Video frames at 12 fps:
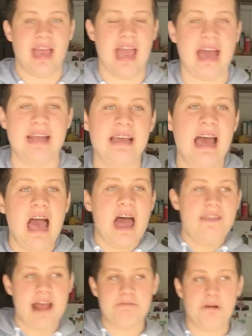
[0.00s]
And
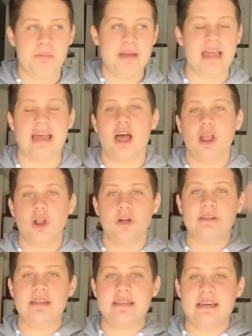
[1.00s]
that's where we like
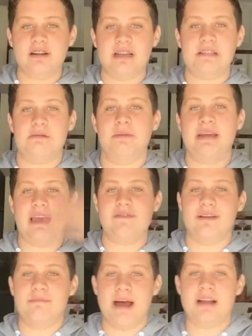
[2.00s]
learned the dinner, that's where we gave
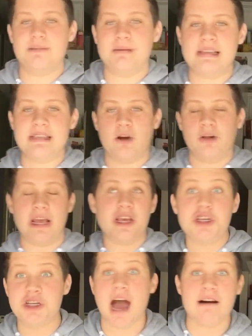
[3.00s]
announcements, or like
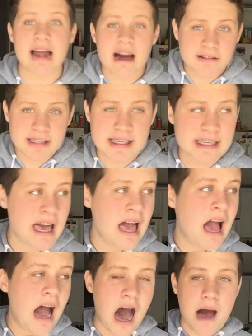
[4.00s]
shout outs.
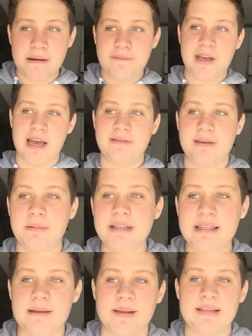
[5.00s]
If someone
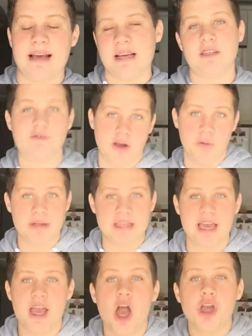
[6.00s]
did something nice for you one
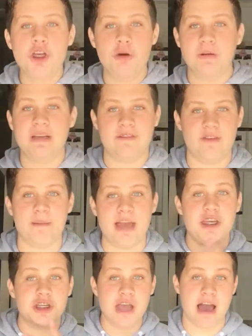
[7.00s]
day, you would give them a
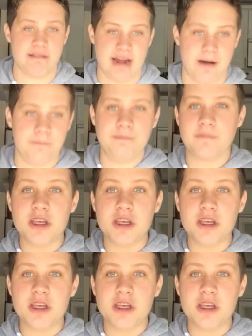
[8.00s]
shout out.